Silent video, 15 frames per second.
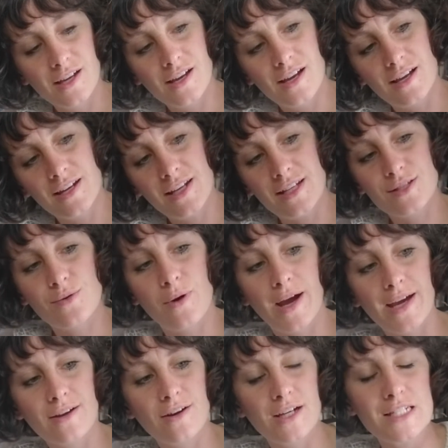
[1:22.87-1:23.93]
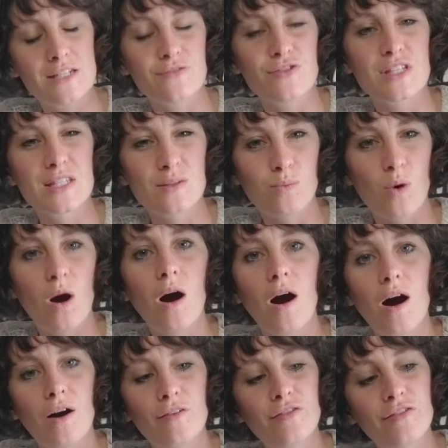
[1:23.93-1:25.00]
and he's quite a kind of
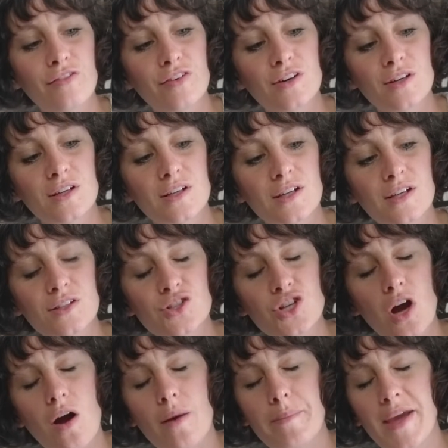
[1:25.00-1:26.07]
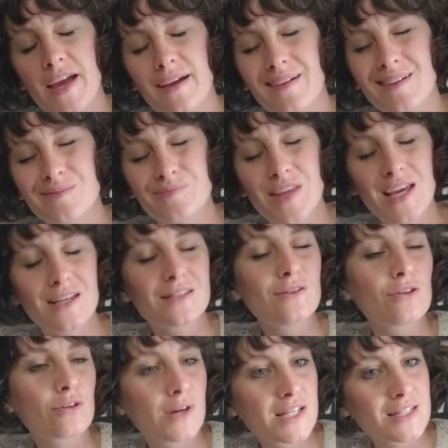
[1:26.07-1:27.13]
suave, charming. He's
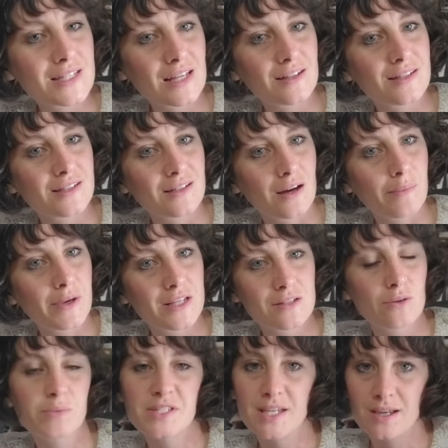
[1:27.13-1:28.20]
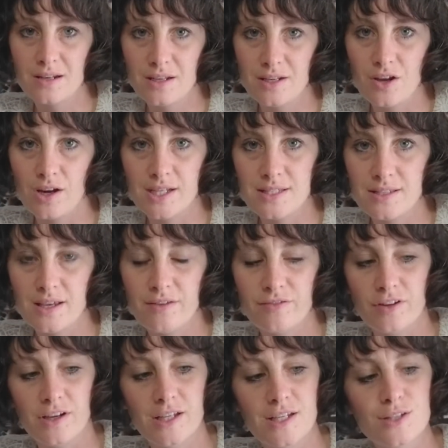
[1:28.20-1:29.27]
not quite sinister, but he's not particularly nice
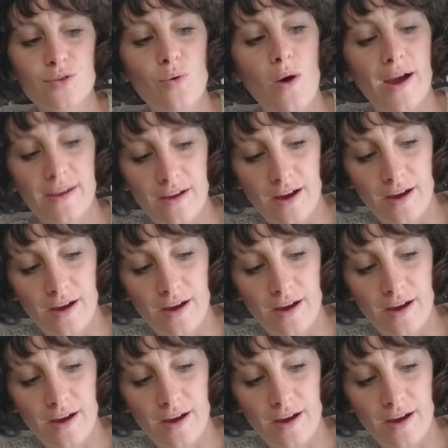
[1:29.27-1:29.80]
either. He's quite